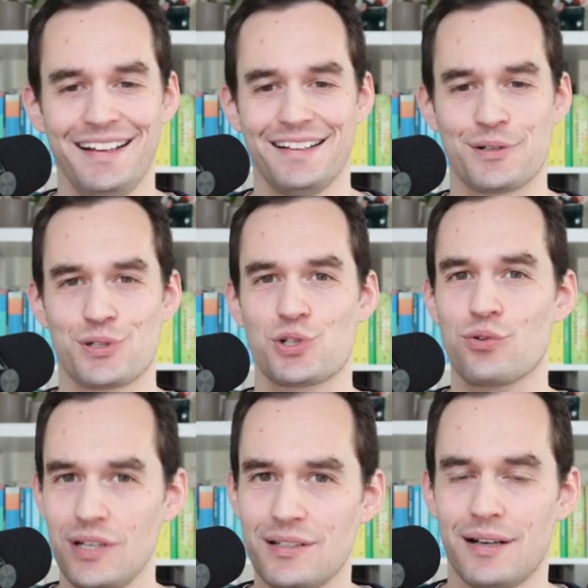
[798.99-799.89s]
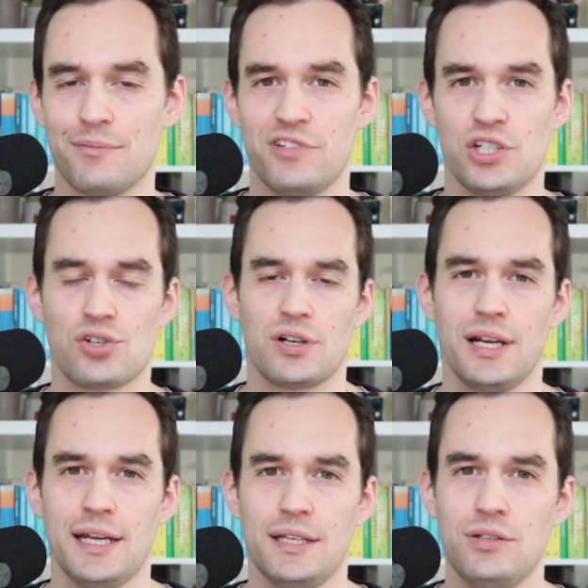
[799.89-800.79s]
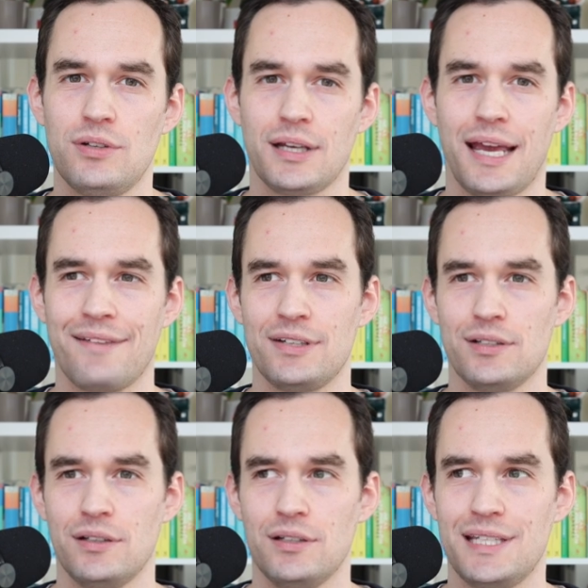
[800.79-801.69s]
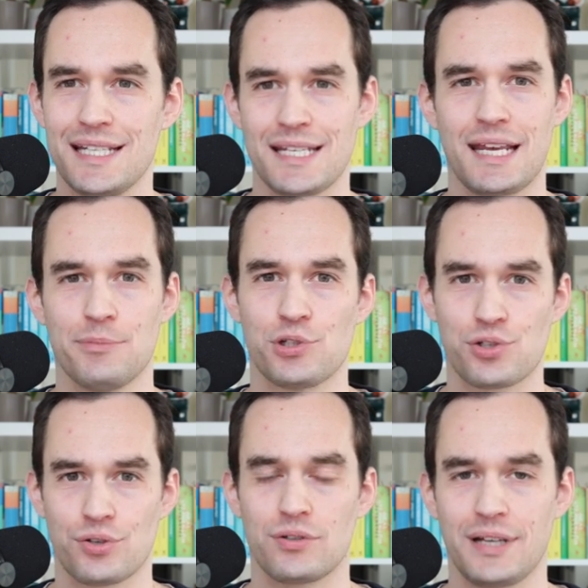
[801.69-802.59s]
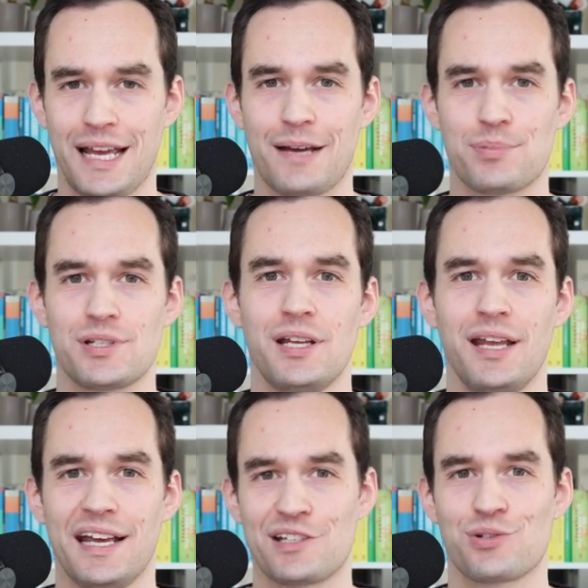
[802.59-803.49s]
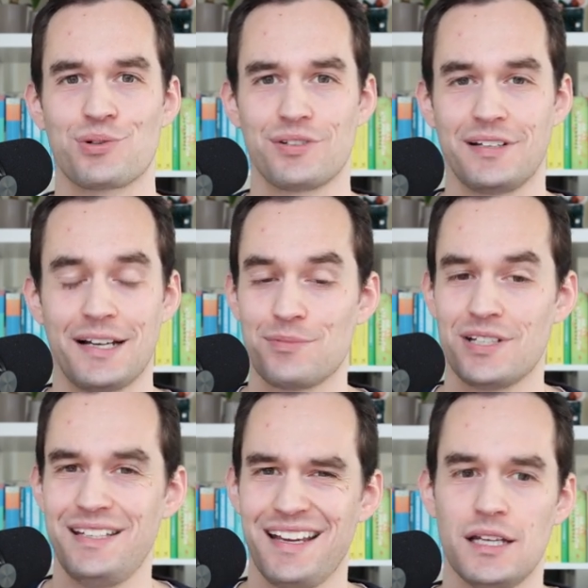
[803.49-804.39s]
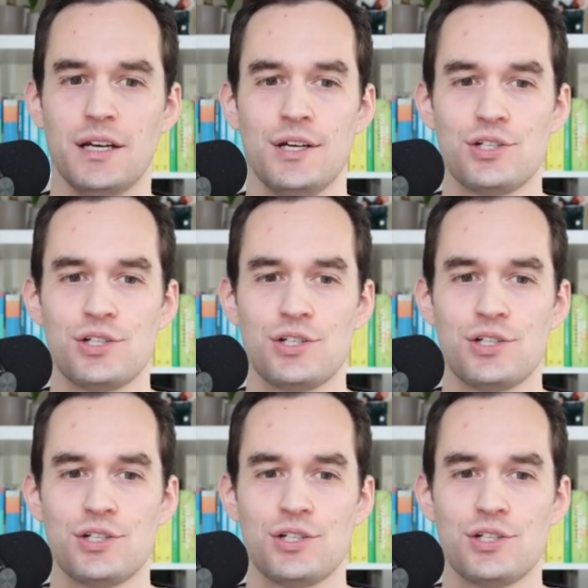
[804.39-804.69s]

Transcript: there's a screen time feature, and you can have it disable certain apps at certain times a day.